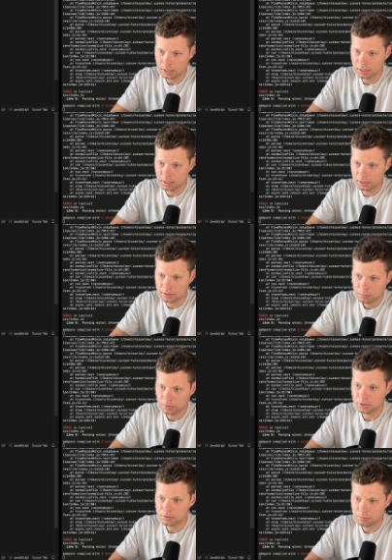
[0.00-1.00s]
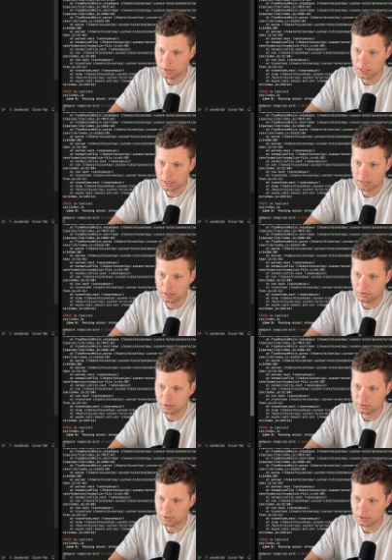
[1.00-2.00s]
and please make,
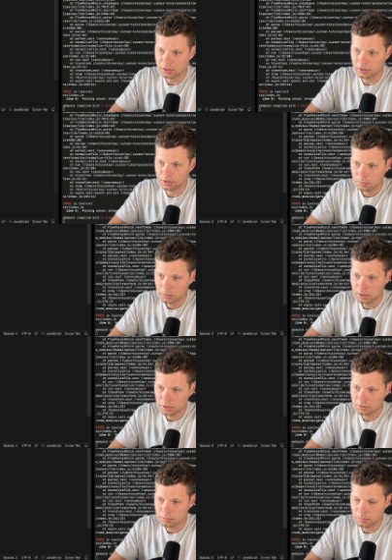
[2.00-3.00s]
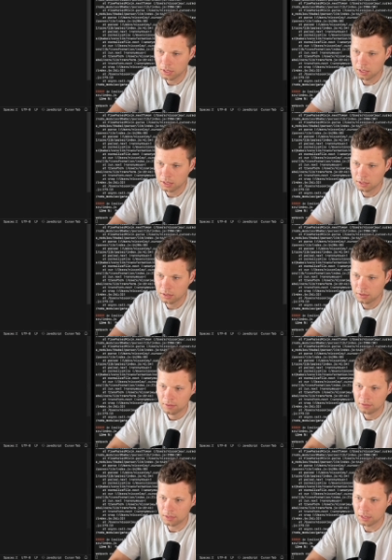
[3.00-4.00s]
let's see here, please make
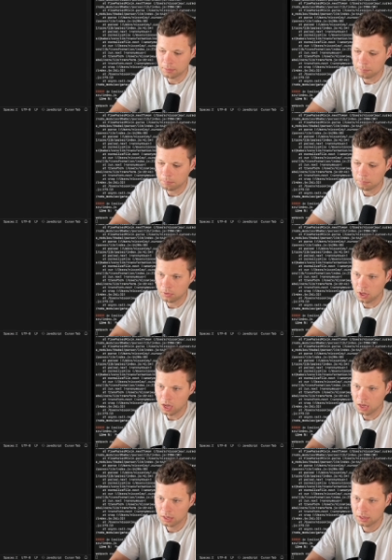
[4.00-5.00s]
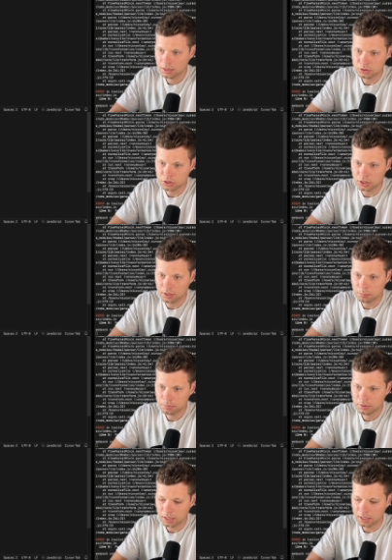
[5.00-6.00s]
the block jump
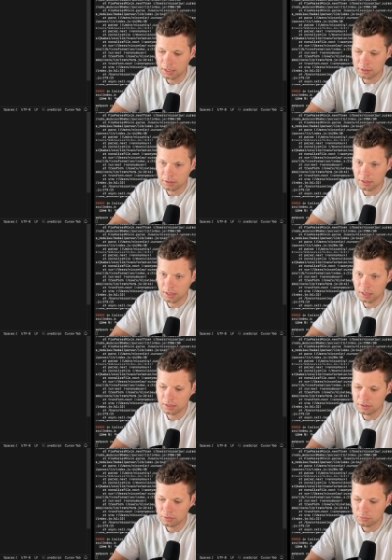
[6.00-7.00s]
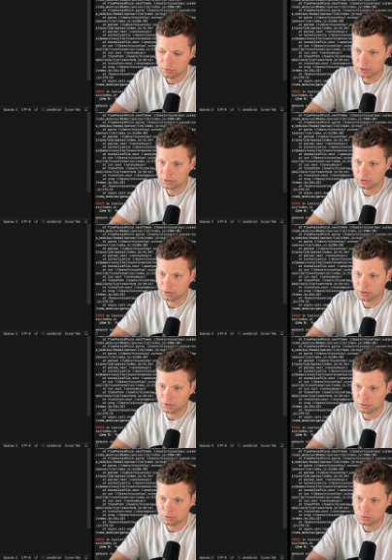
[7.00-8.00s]
and then
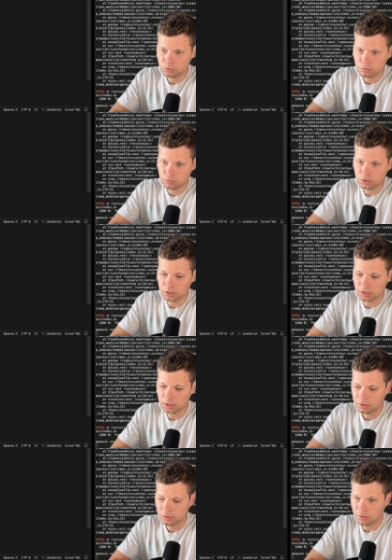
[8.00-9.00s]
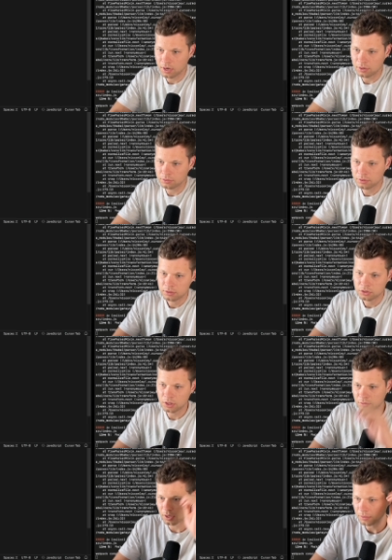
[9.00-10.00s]
return to the ground.
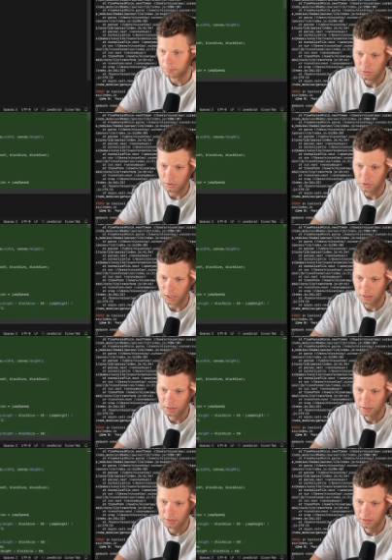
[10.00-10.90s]
Generate. Okay.